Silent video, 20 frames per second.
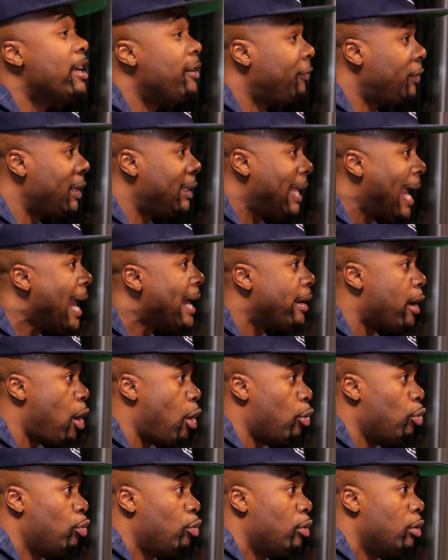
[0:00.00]
of the day
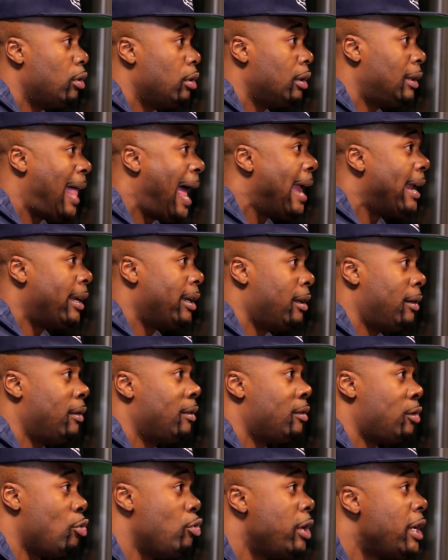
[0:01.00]
though. Like.
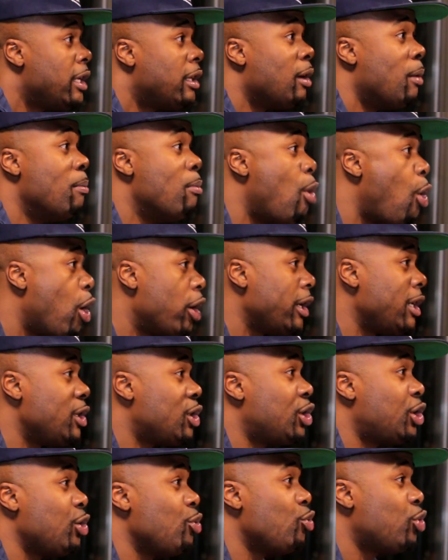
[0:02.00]
You need the morning
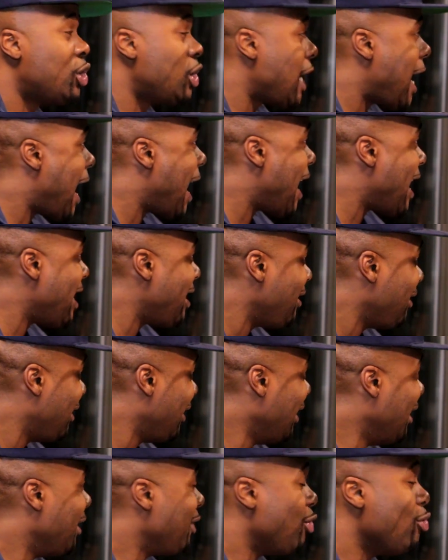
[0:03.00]
shoe shade.
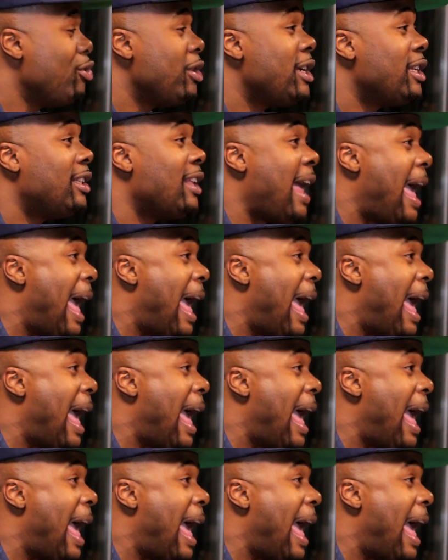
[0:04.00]
You need the